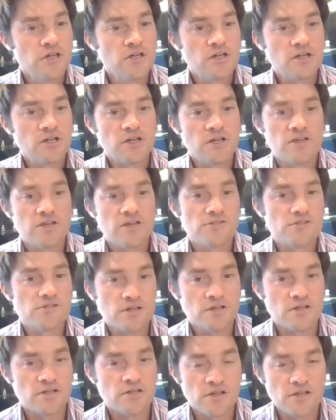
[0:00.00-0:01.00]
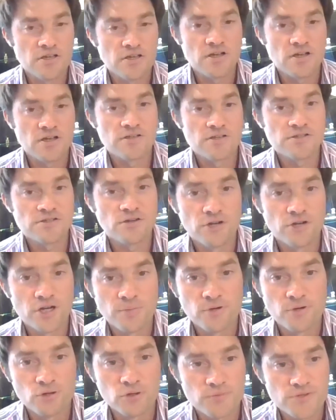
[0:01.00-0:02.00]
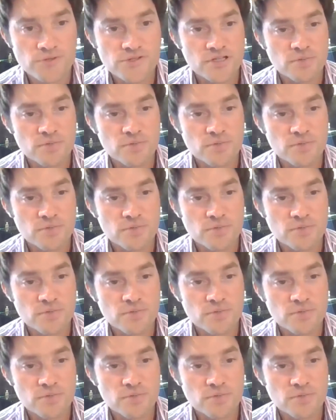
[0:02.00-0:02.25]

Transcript: it has gone up enormously.